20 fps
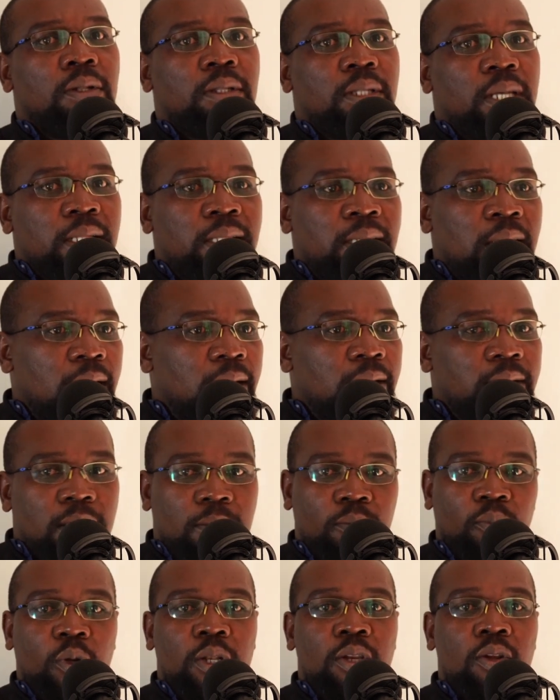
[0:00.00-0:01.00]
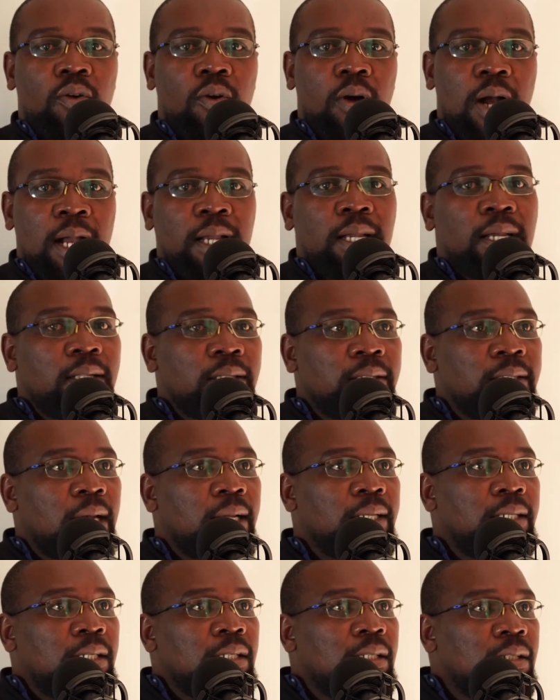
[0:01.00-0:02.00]
They tell them when your uncle
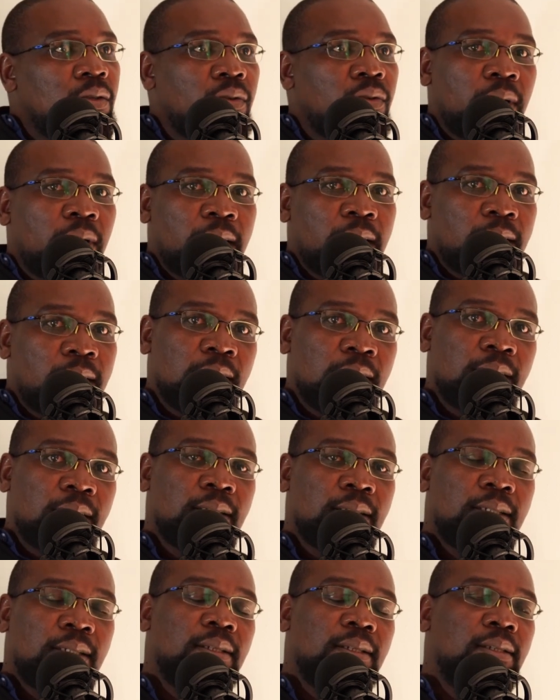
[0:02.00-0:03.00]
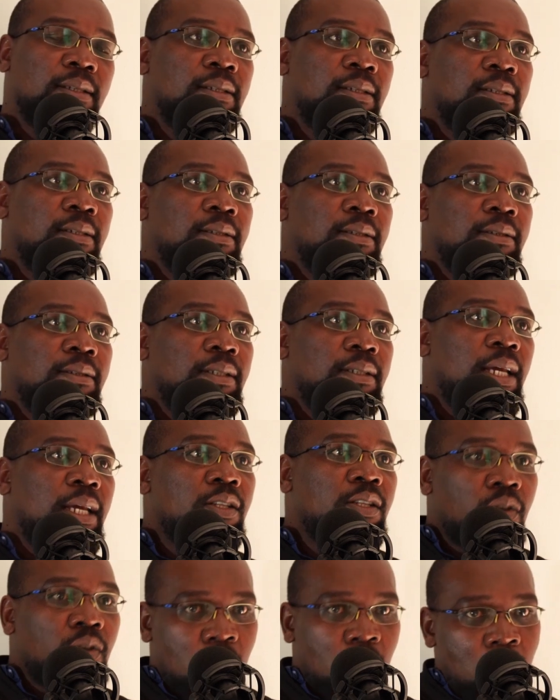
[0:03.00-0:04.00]
touches you like this,
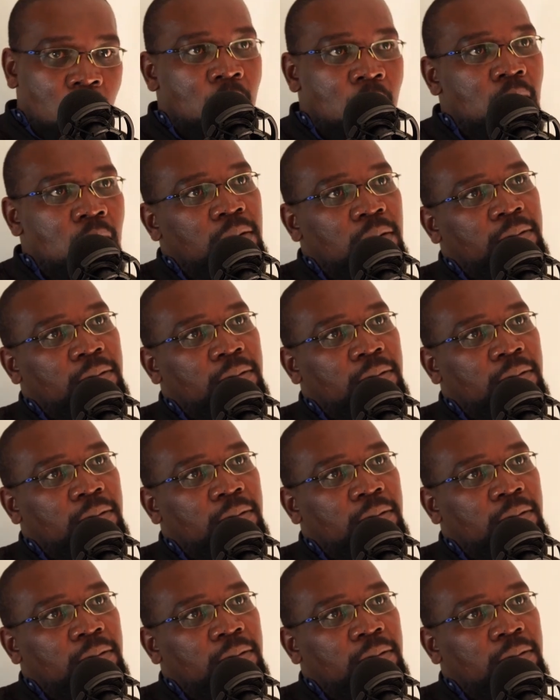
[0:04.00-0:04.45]
it's wrong.